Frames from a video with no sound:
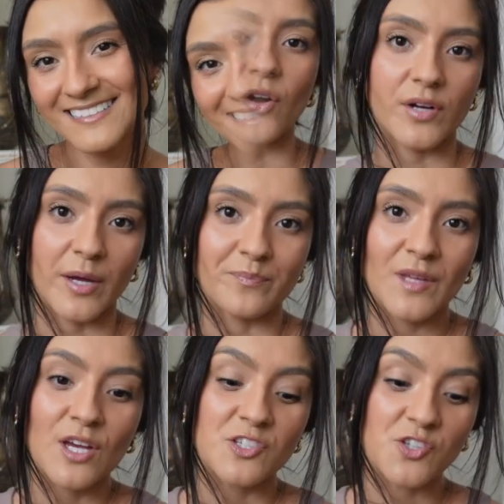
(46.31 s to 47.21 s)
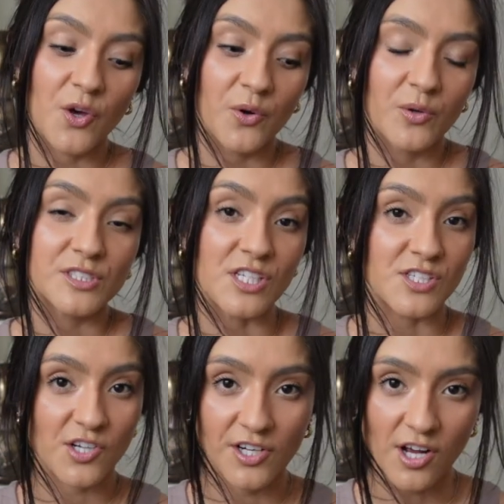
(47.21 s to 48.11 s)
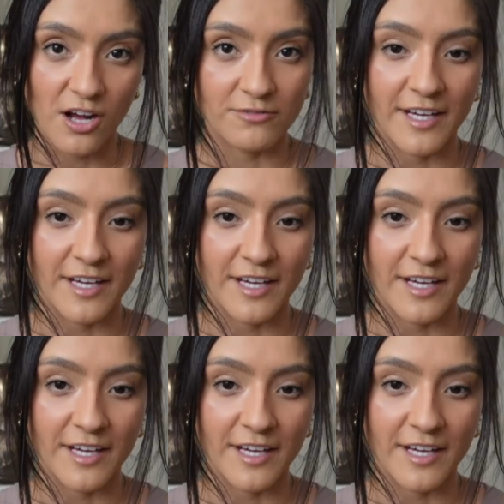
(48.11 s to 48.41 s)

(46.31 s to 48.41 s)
Okay, so to start off,